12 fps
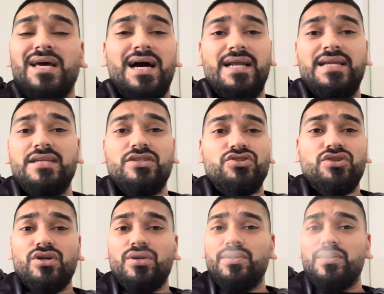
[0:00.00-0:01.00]
I need a
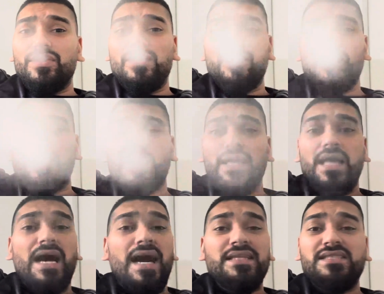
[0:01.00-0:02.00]
draw.
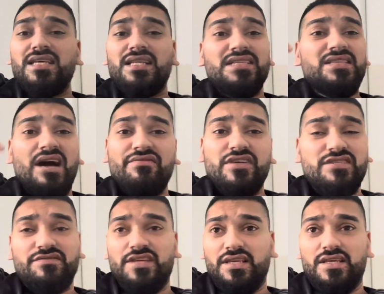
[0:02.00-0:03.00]
And see this Havertz
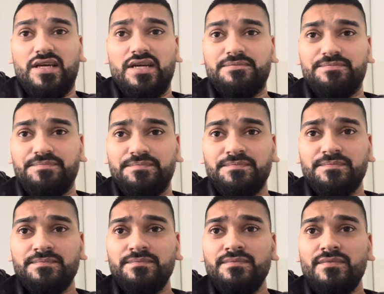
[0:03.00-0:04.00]
thing, yeah?
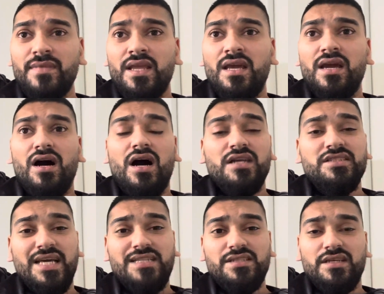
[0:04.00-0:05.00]

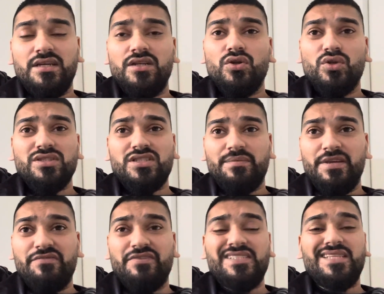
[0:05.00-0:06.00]
Arteta looks to be
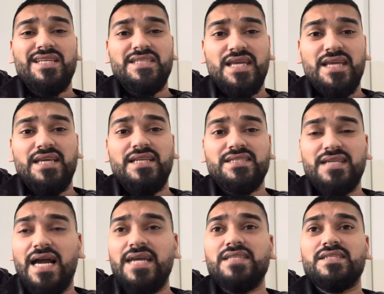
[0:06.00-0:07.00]
facilitating this
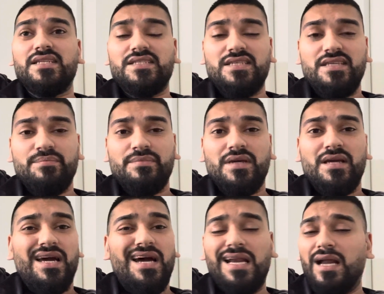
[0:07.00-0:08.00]
guy into the team,
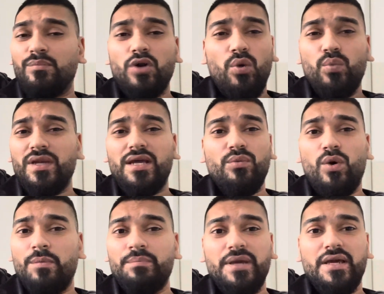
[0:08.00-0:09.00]
and I'm not with it
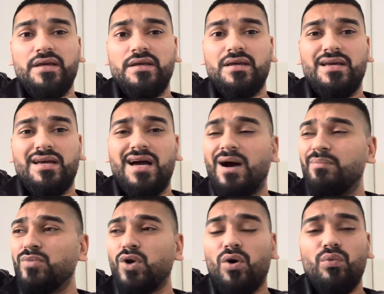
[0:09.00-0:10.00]
one bit.
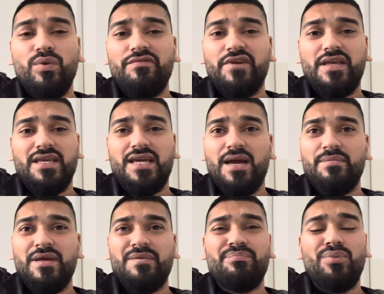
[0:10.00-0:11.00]
I'm not with it, you get
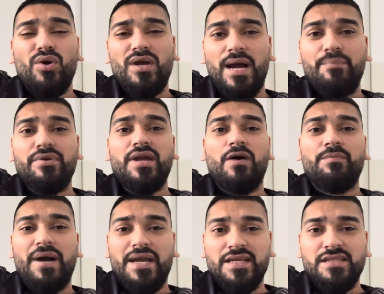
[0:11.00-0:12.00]
me? Put Gabriel
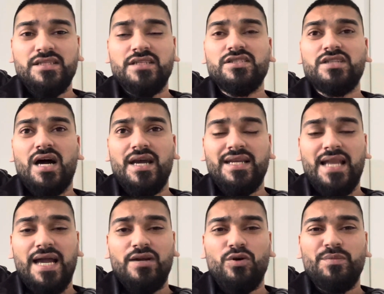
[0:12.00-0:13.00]
back into the starting
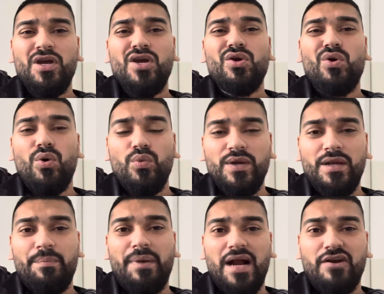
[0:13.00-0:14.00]
lineup. Go with a
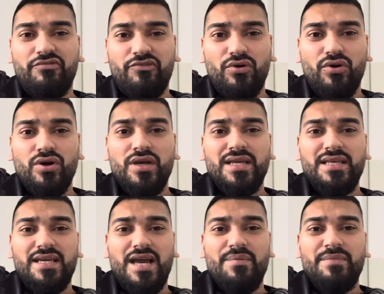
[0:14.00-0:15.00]
back four, you
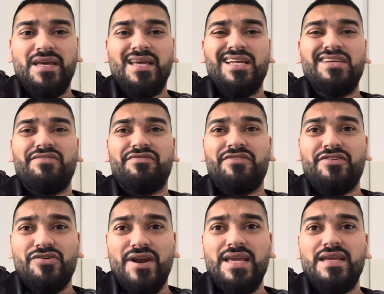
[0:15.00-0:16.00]
get me? The
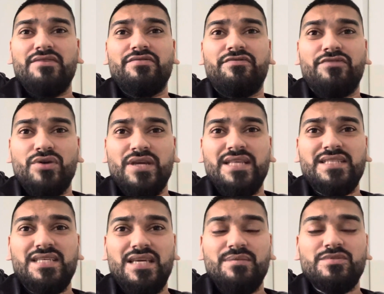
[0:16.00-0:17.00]
great fucking
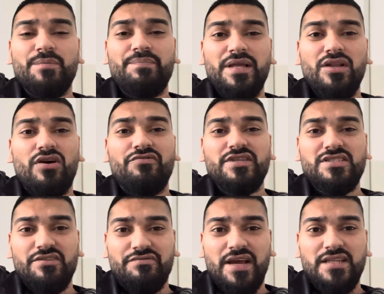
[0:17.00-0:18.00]
teams are built off its
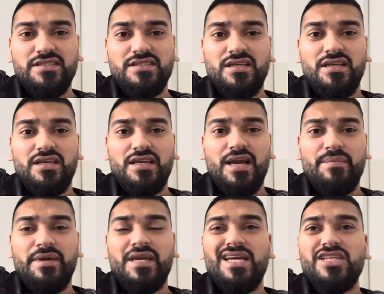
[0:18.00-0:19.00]
defence, you get
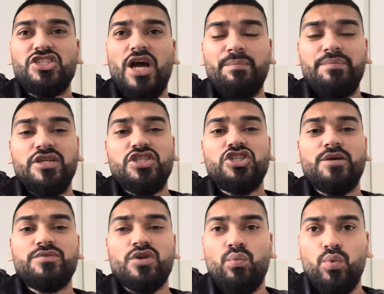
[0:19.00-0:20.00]
me?
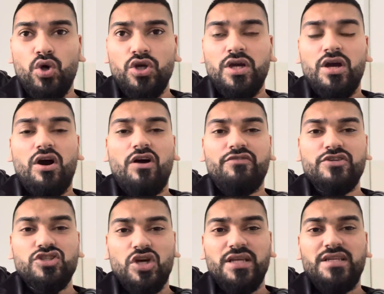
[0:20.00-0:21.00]
Championships are won off a
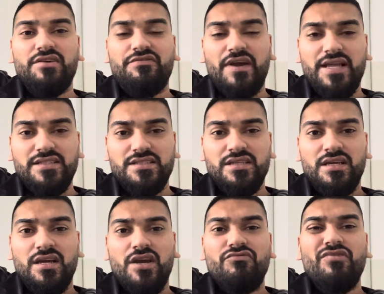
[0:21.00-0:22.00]
solid defence.
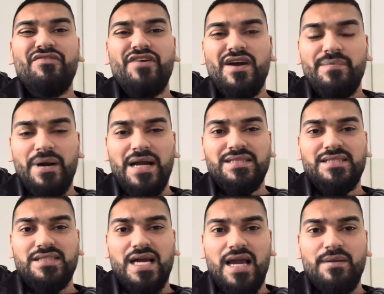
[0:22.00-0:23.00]
Revert back to
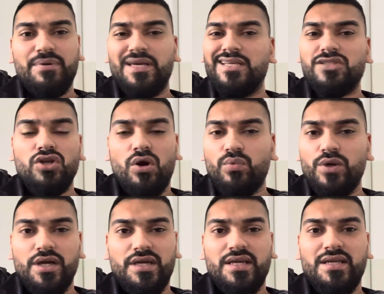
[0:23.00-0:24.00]
type is not
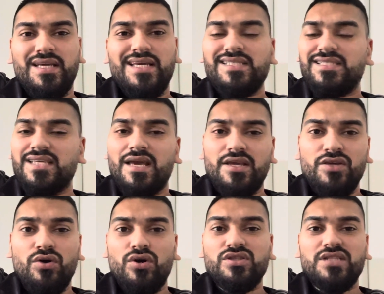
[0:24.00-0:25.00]
working. Sit
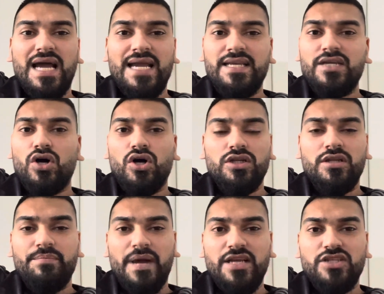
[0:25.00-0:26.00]
your signing on the
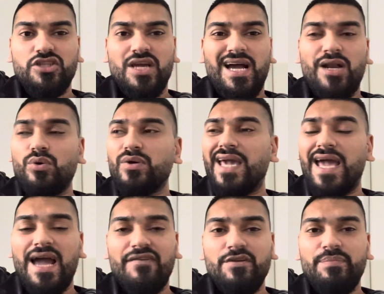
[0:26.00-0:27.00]
bench. I don't
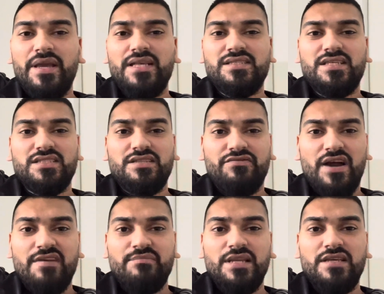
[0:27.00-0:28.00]
care if you paid
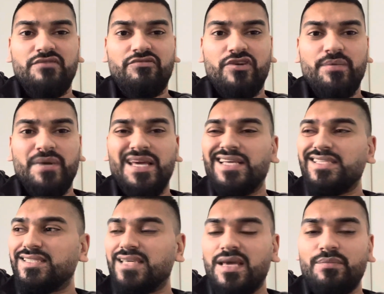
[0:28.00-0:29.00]
65 million for him.
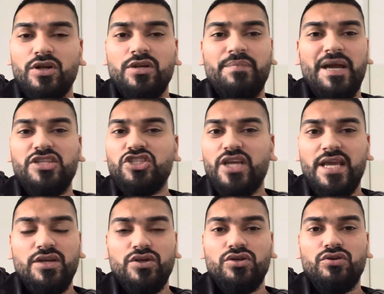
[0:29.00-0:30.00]
Sit him on the bench, he ain't
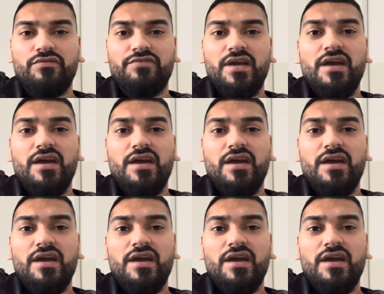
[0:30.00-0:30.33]
good enough.